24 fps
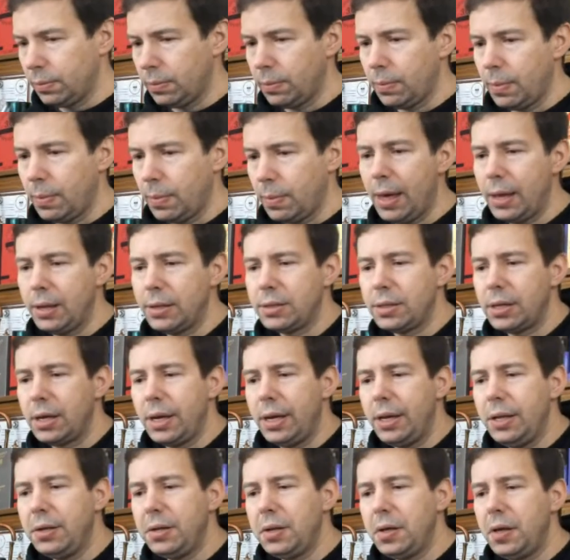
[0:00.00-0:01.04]
And
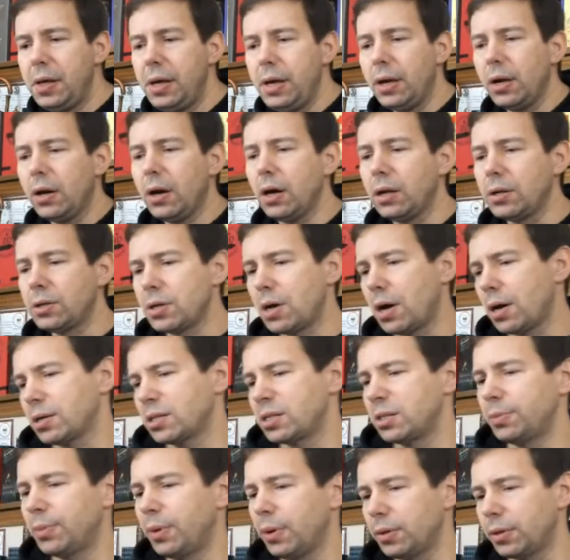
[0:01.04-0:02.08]
Indy Ingot talks
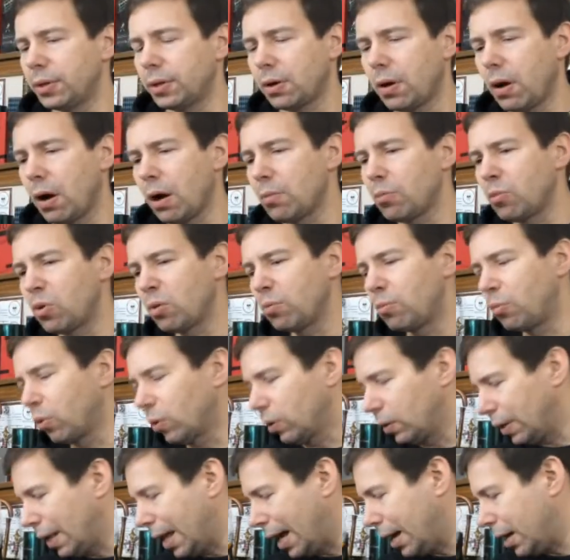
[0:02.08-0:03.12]
about the Carmore
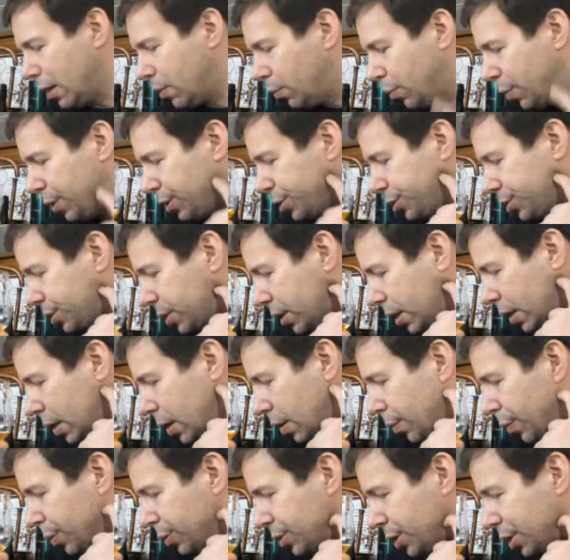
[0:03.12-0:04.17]
Mortlach, which I
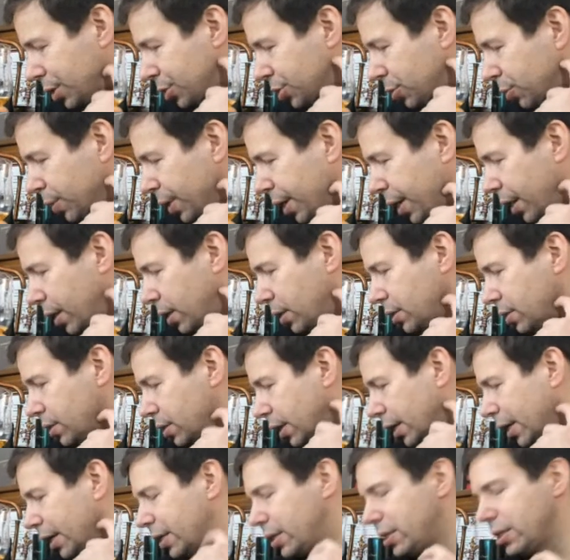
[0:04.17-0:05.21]
showcased, I
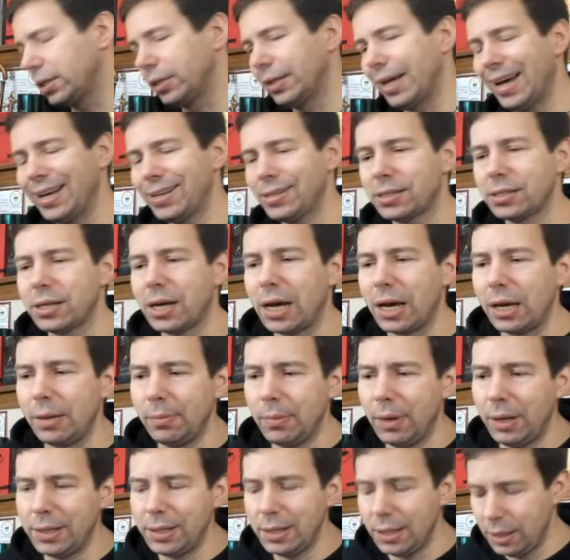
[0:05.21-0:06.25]
guess, the last time
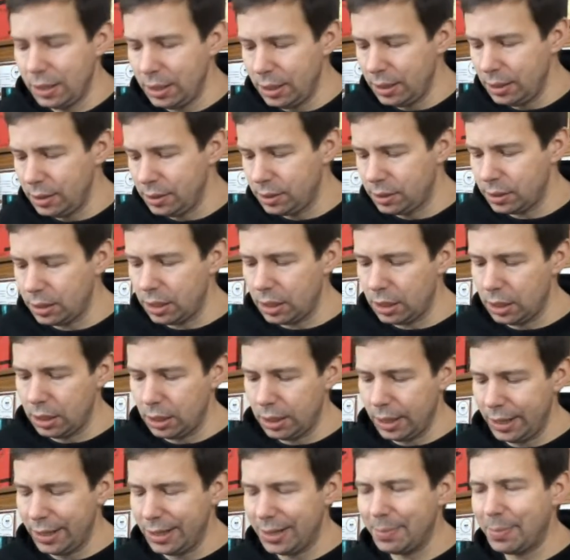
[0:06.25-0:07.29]
I did these
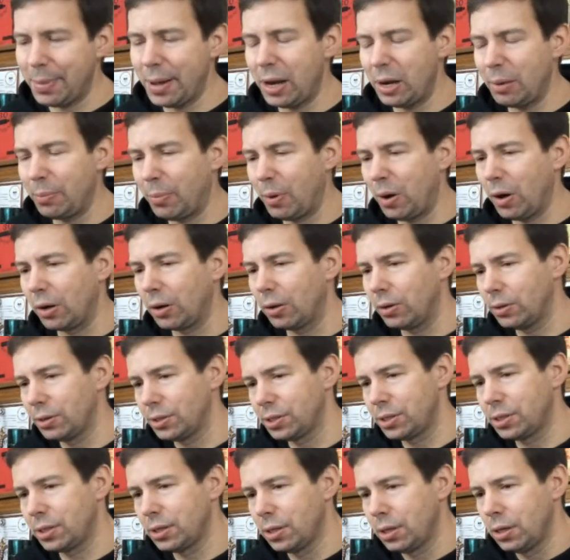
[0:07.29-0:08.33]
independent bottles.